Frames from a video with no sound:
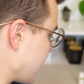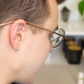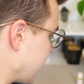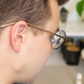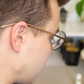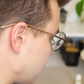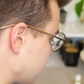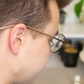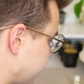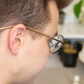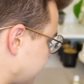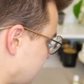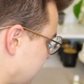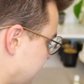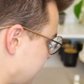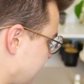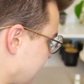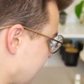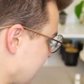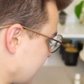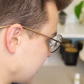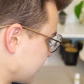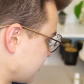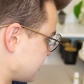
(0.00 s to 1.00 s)
I know the Flaming
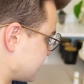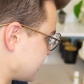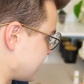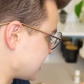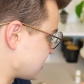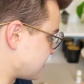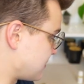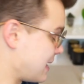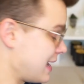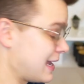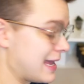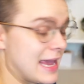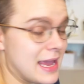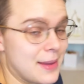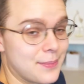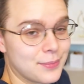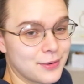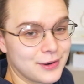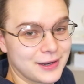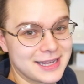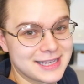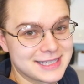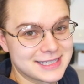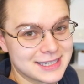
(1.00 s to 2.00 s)
Candle does make a
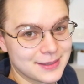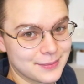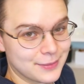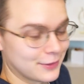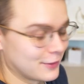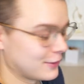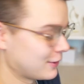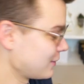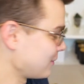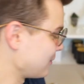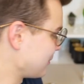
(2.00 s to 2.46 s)
pretty similar